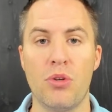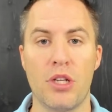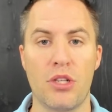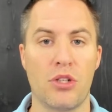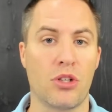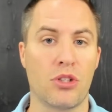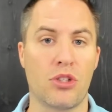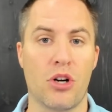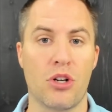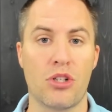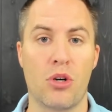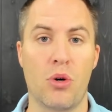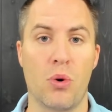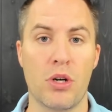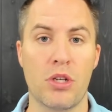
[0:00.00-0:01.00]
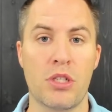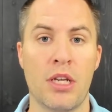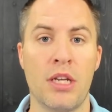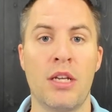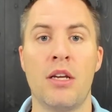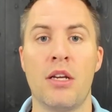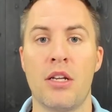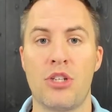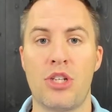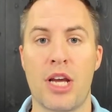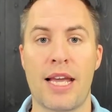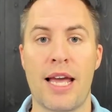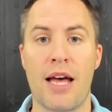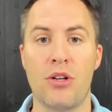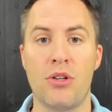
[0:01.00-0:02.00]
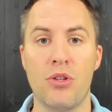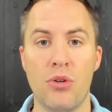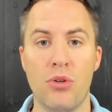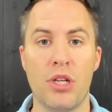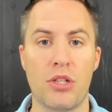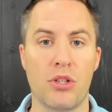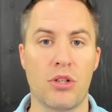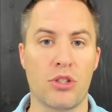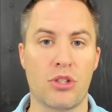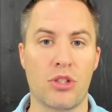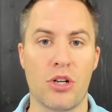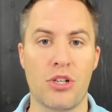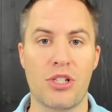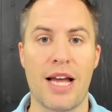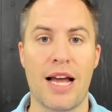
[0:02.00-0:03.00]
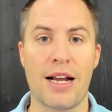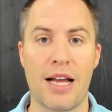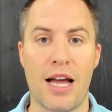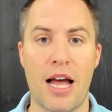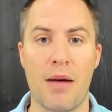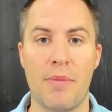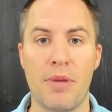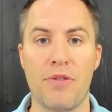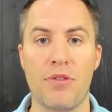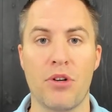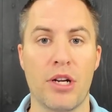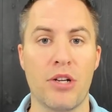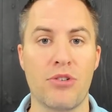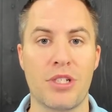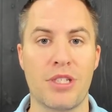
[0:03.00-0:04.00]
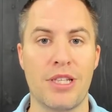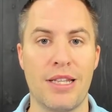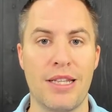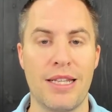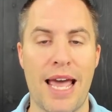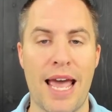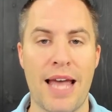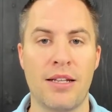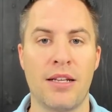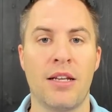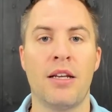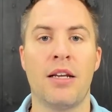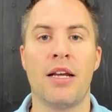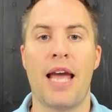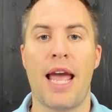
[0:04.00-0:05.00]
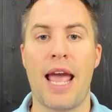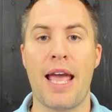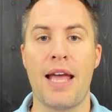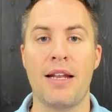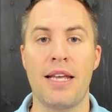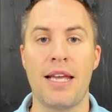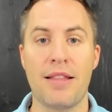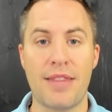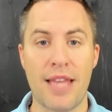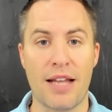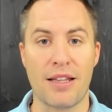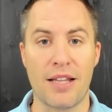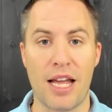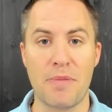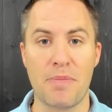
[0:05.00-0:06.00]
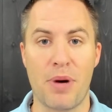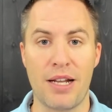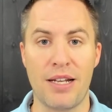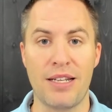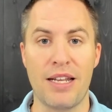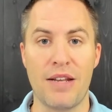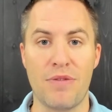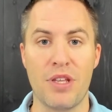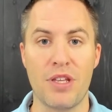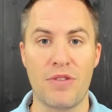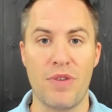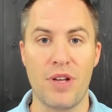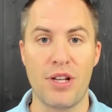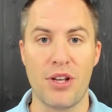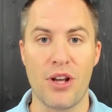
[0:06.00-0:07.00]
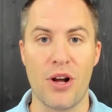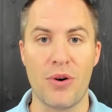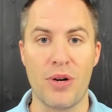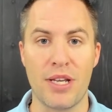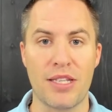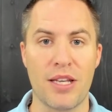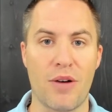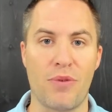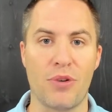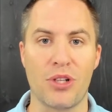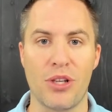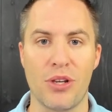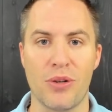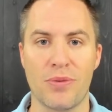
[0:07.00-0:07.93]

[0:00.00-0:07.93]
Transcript: Digital Church course. Check out newdigitalchurch.com if you're interested in that, and hit that like button if this video is helpful to you.